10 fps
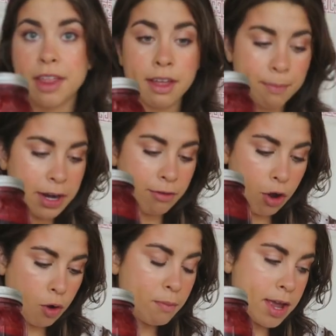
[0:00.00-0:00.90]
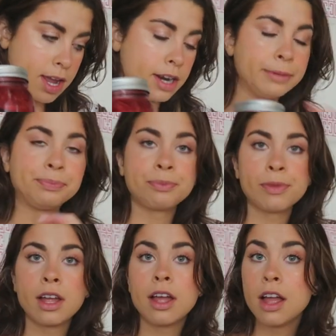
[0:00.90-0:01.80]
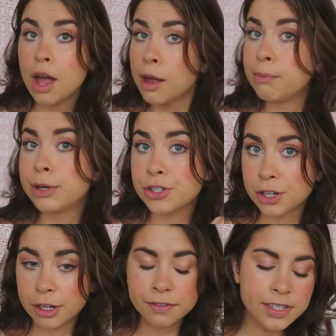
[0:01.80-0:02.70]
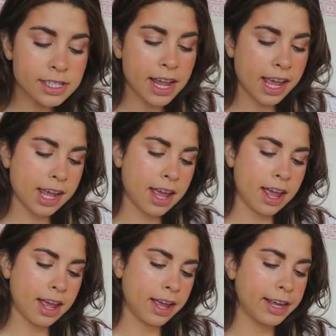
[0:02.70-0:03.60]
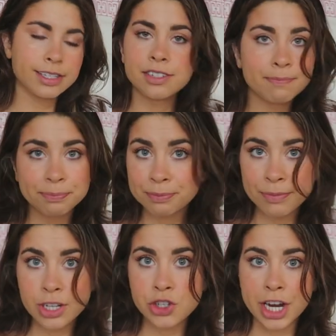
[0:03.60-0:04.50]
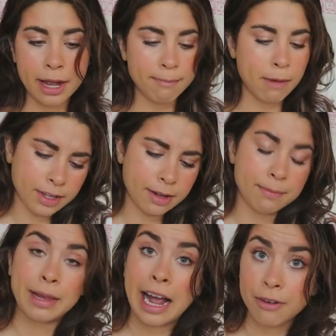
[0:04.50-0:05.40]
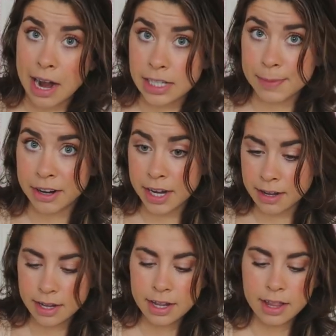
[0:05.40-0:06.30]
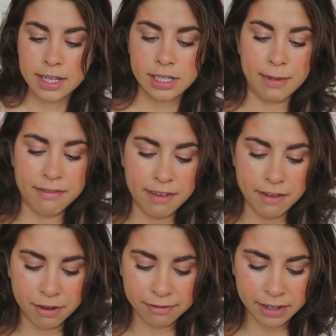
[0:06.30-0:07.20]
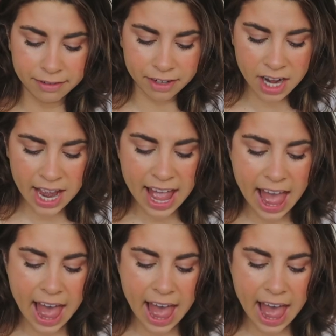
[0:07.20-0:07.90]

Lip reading: with a bit of homemade preserves, AKA jam, black raspberry. This is my favorite flavor